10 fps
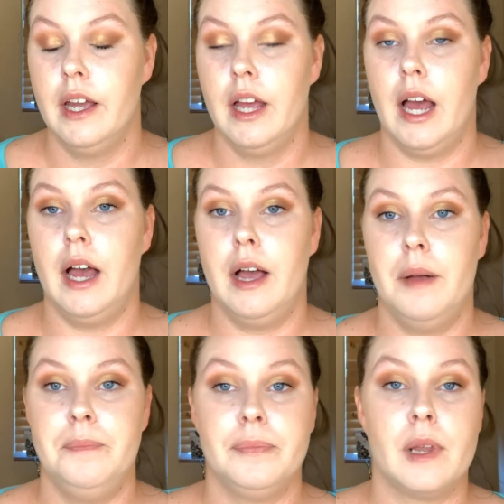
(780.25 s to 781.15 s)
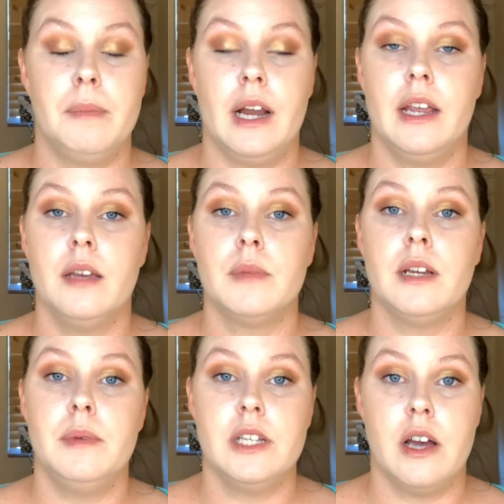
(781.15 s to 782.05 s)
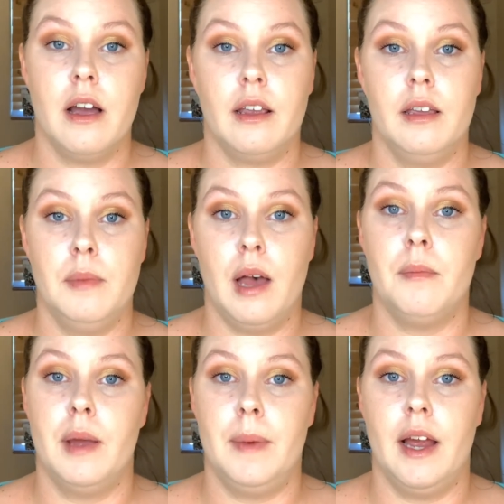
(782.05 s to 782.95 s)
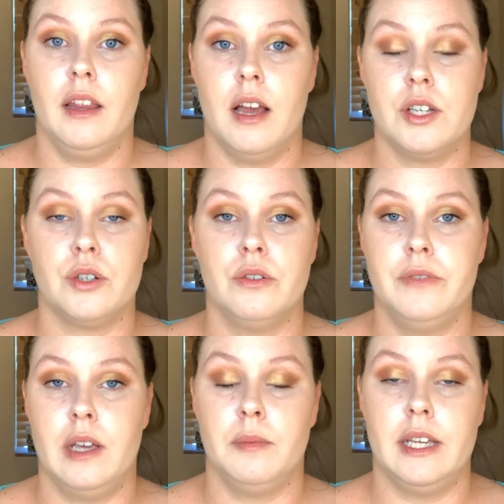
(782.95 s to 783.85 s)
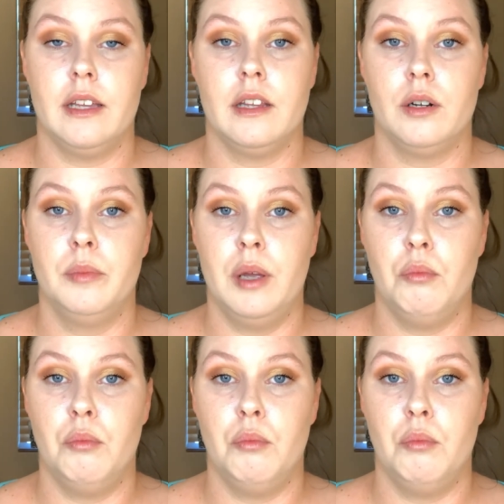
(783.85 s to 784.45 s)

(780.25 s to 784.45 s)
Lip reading: But I am going to be talking about my biological family a little bit